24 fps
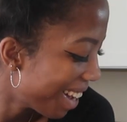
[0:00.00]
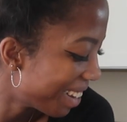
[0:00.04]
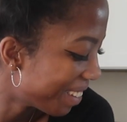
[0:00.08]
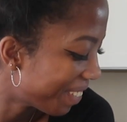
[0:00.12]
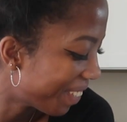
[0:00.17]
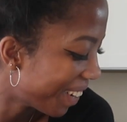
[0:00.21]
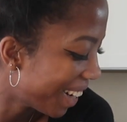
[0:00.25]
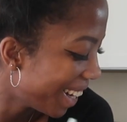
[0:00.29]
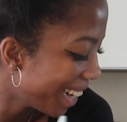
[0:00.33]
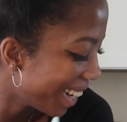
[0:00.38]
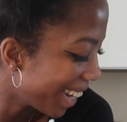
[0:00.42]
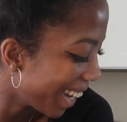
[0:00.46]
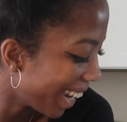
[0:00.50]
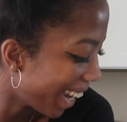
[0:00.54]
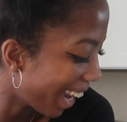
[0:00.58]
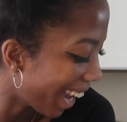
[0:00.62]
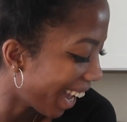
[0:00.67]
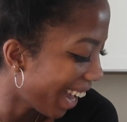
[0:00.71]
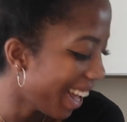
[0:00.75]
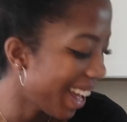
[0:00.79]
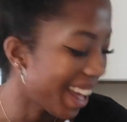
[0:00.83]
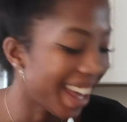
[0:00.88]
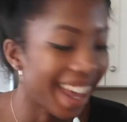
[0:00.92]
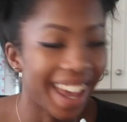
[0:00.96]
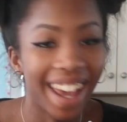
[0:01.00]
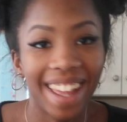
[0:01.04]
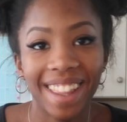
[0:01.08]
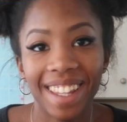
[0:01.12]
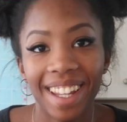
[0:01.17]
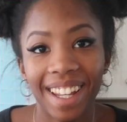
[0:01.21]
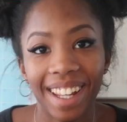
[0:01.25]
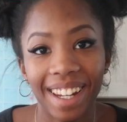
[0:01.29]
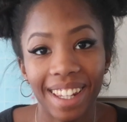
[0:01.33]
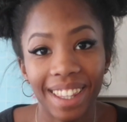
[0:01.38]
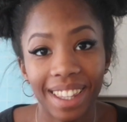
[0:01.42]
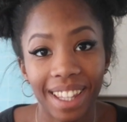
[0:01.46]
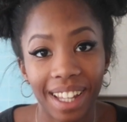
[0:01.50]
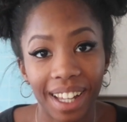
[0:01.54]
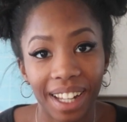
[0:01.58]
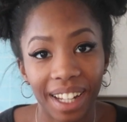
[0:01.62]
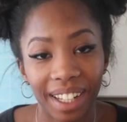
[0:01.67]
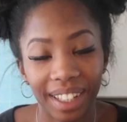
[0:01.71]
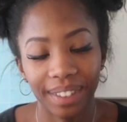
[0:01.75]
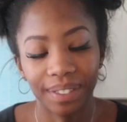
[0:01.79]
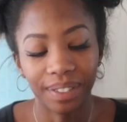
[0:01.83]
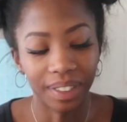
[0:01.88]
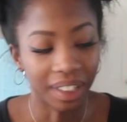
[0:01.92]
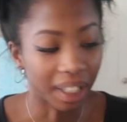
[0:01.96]
of honey, and then
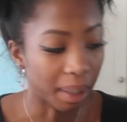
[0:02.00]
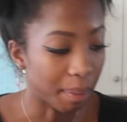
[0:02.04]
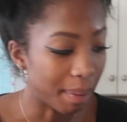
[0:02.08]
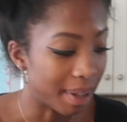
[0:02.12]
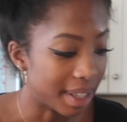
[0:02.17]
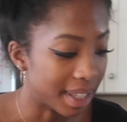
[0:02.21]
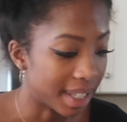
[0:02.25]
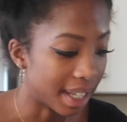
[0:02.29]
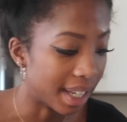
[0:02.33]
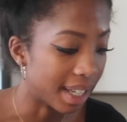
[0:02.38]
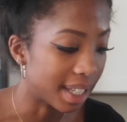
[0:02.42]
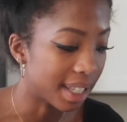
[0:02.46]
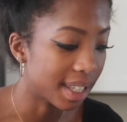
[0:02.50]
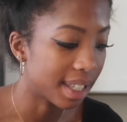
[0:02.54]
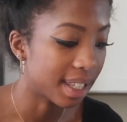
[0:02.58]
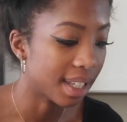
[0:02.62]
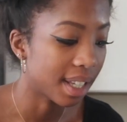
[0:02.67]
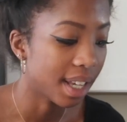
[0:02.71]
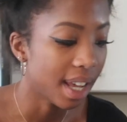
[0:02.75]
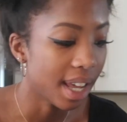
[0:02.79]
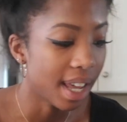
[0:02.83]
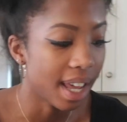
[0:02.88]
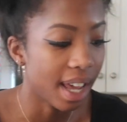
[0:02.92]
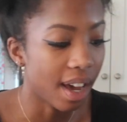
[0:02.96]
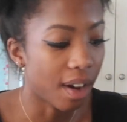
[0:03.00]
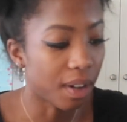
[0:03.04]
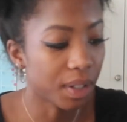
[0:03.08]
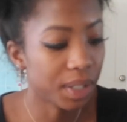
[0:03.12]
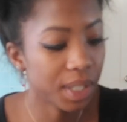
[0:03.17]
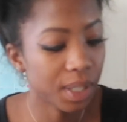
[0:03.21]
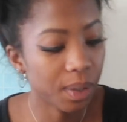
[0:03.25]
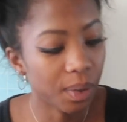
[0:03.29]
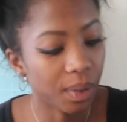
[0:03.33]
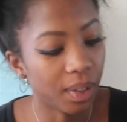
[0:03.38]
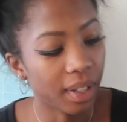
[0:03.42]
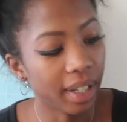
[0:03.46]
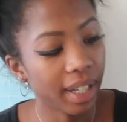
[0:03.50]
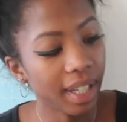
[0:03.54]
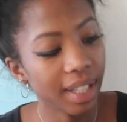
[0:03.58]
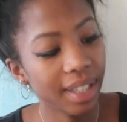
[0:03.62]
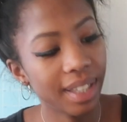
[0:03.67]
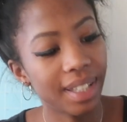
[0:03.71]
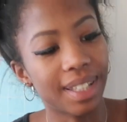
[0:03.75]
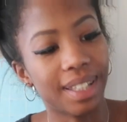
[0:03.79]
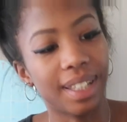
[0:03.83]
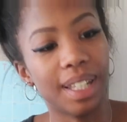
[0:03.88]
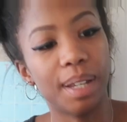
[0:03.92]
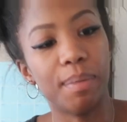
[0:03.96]
the lemon zest. Also, look
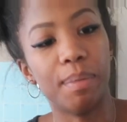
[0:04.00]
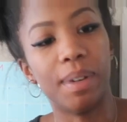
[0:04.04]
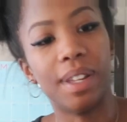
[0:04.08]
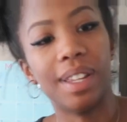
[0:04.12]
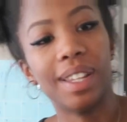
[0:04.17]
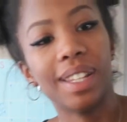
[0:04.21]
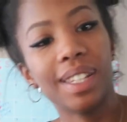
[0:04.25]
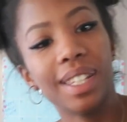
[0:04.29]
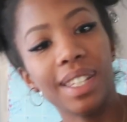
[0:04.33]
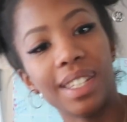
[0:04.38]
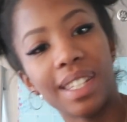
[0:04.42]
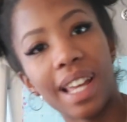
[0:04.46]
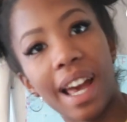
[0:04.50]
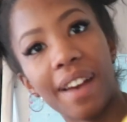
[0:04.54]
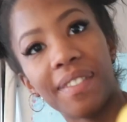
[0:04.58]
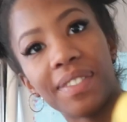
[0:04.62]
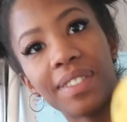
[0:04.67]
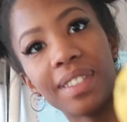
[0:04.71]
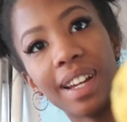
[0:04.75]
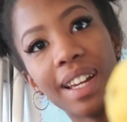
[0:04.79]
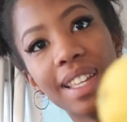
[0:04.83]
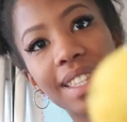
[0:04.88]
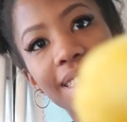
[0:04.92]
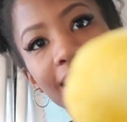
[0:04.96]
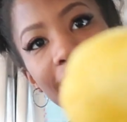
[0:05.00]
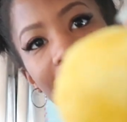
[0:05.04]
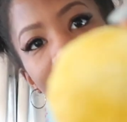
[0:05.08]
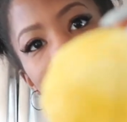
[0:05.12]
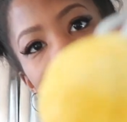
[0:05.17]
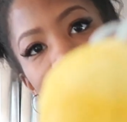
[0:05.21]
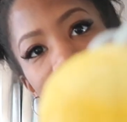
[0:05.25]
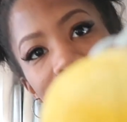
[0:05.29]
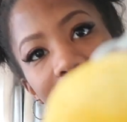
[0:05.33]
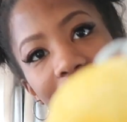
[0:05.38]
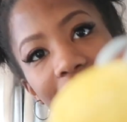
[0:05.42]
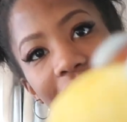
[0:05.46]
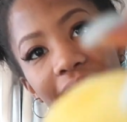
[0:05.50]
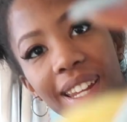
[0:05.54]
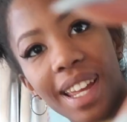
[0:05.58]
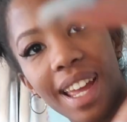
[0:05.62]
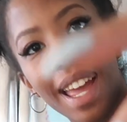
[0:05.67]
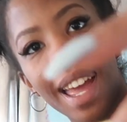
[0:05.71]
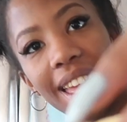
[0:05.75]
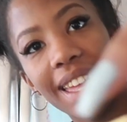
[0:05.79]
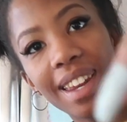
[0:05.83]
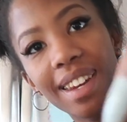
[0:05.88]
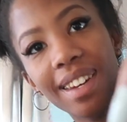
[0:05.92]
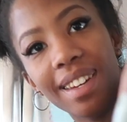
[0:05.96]
at this lemon. This is after I zested it
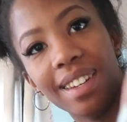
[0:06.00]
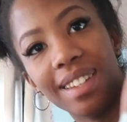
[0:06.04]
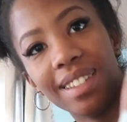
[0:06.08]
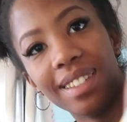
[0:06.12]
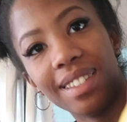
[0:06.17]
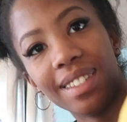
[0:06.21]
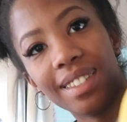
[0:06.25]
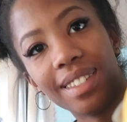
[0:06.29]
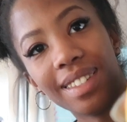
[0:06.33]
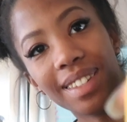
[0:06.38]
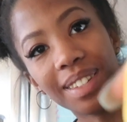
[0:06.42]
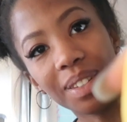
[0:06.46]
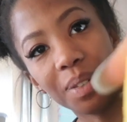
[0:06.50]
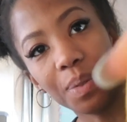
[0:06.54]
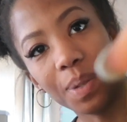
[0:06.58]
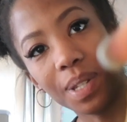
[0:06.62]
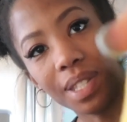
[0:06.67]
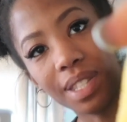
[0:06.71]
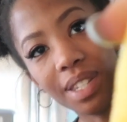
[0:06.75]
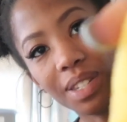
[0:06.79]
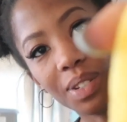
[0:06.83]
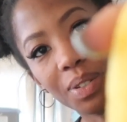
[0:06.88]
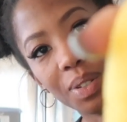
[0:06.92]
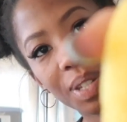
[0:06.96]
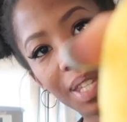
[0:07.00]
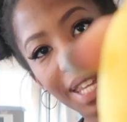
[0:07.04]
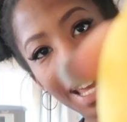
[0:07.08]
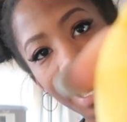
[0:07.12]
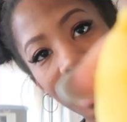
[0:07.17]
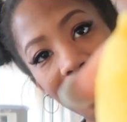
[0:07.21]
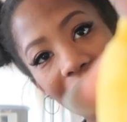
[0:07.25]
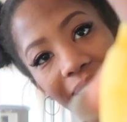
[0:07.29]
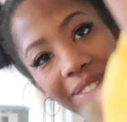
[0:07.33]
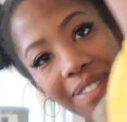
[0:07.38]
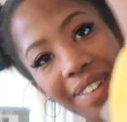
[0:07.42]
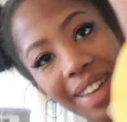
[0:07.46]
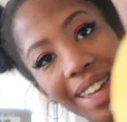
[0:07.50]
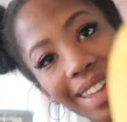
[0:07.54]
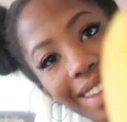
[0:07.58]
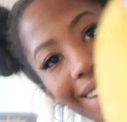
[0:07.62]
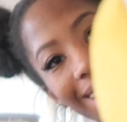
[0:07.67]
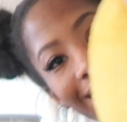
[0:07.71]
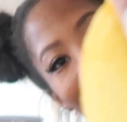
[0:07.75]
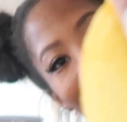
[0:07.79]
and squeezed the juice out of it.